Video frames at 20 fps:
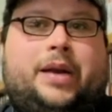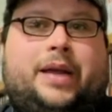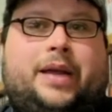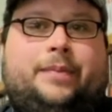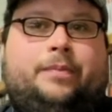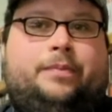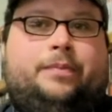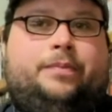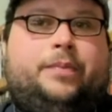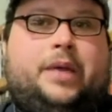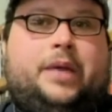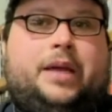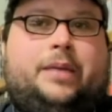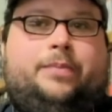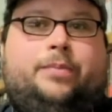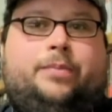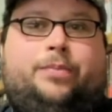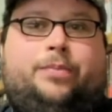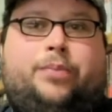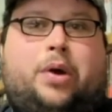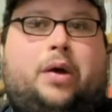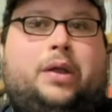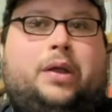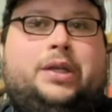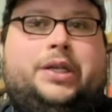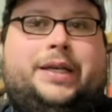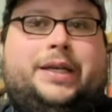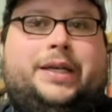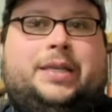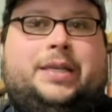and I
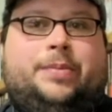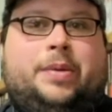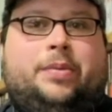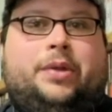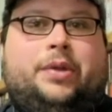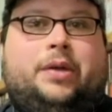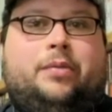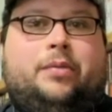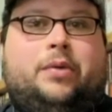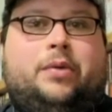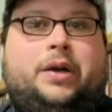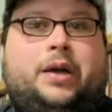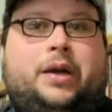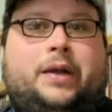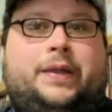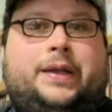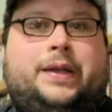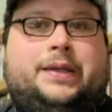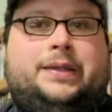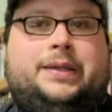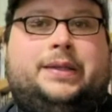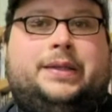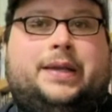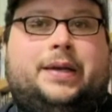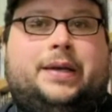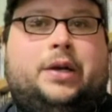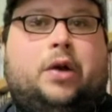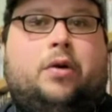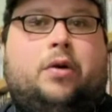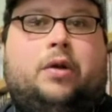apologize to people that work on this because I
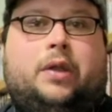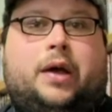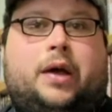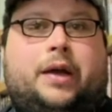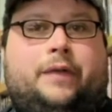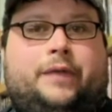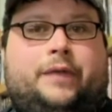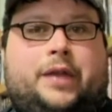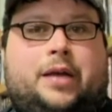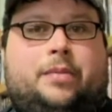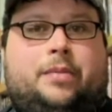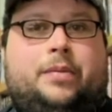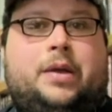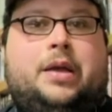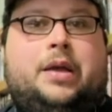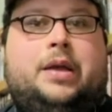know a lot of them.